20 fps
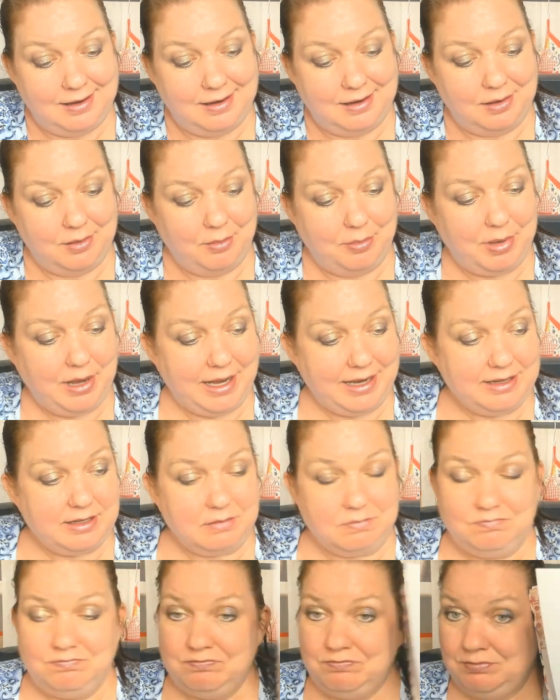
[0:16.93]
But
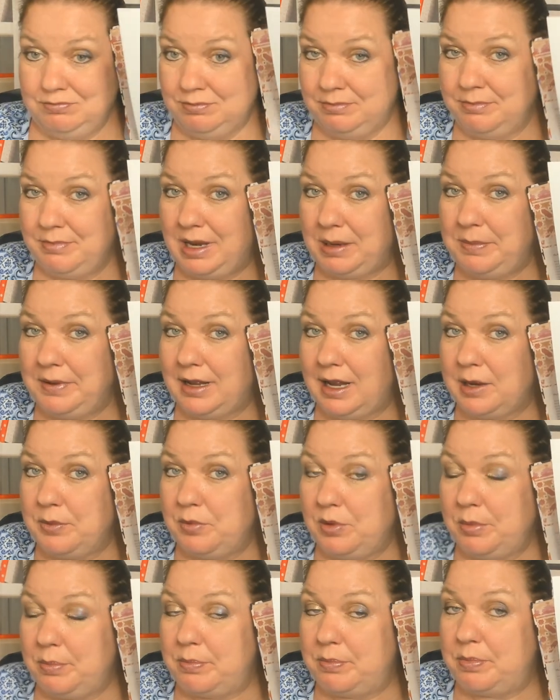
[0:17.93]
maybe I
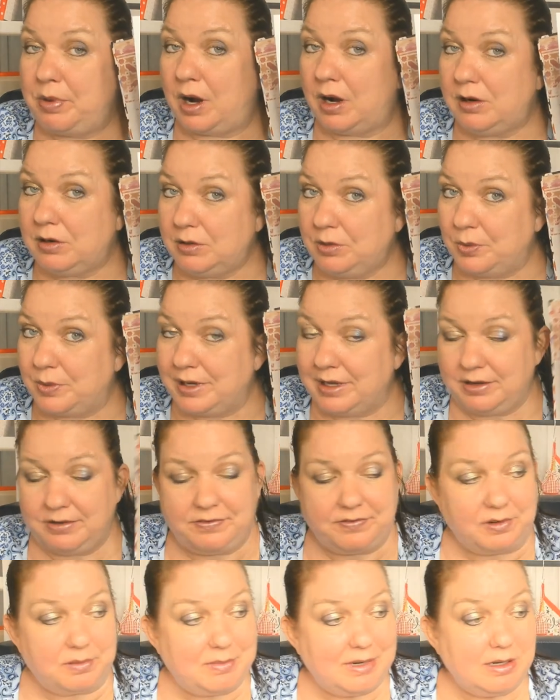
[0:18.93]
will borrow one
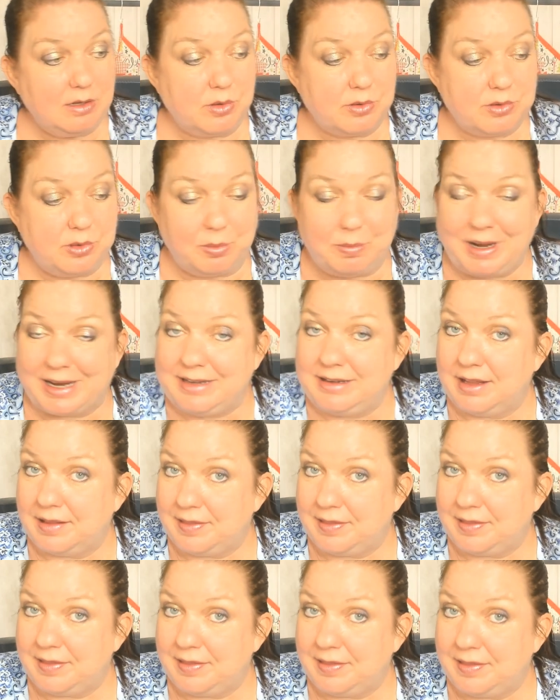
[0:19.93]
from my local Buy
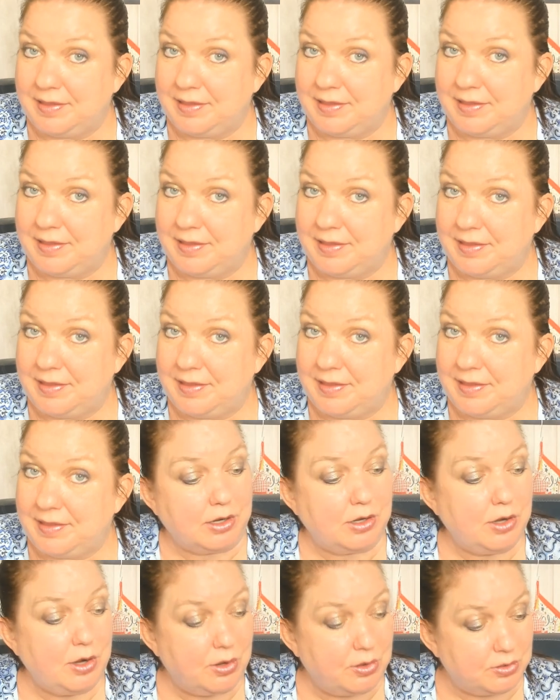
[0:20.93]
Nothing group and see how it
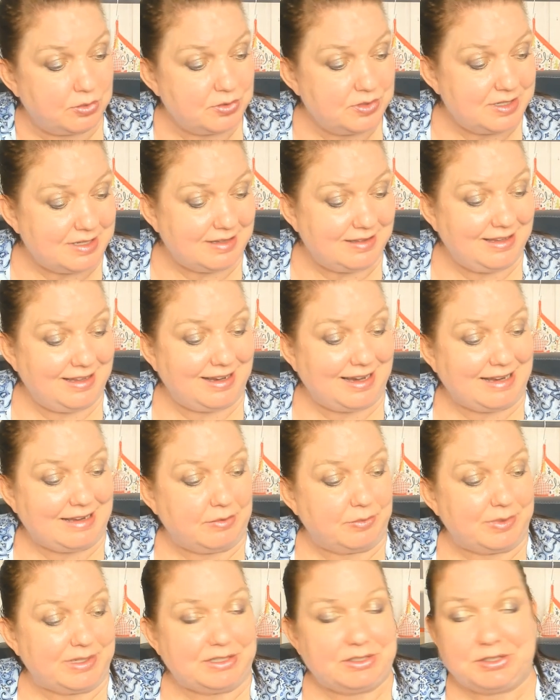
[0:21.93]
goes, and then I can
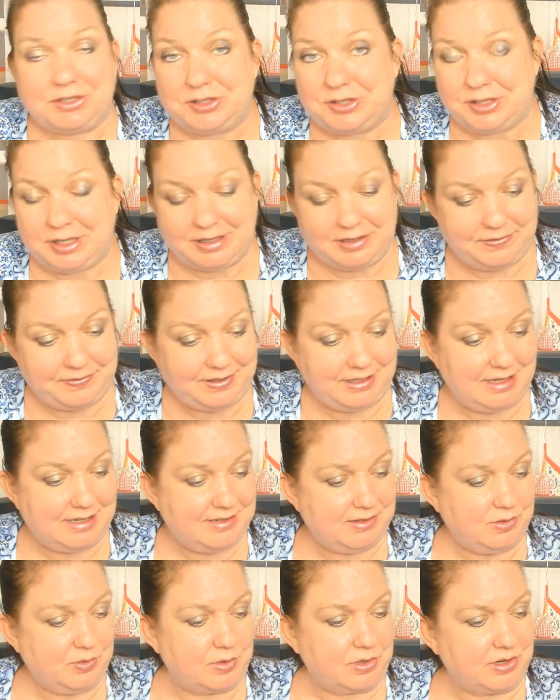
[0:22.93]
return it if it
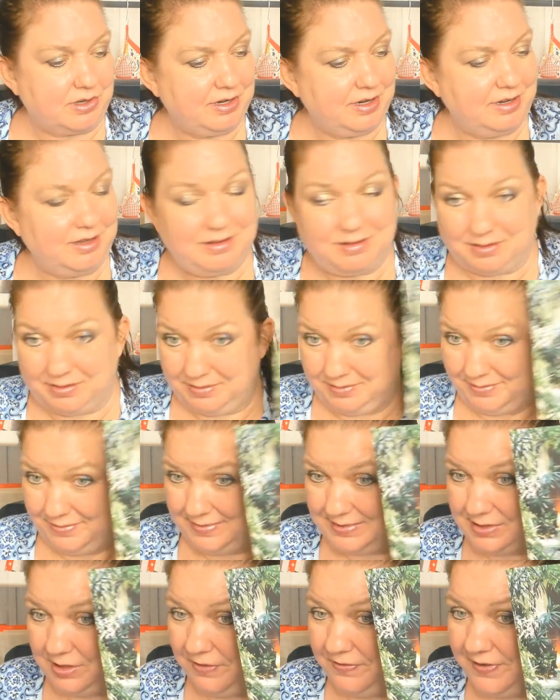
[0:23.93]
doesn't work.
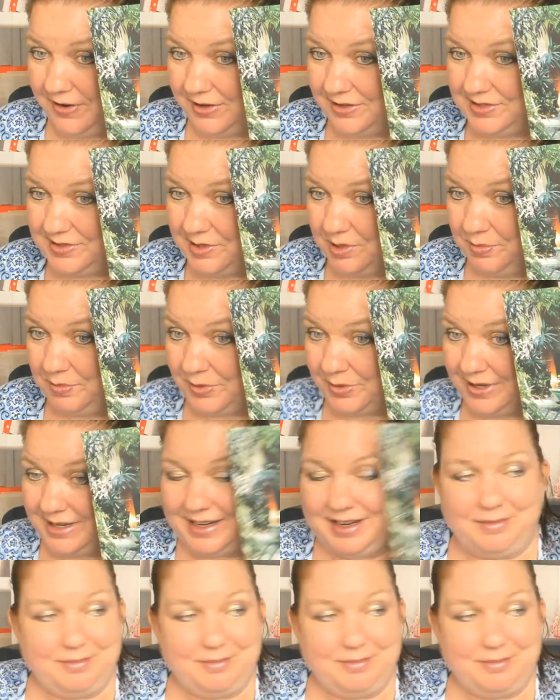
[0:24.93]
So far, so pretty.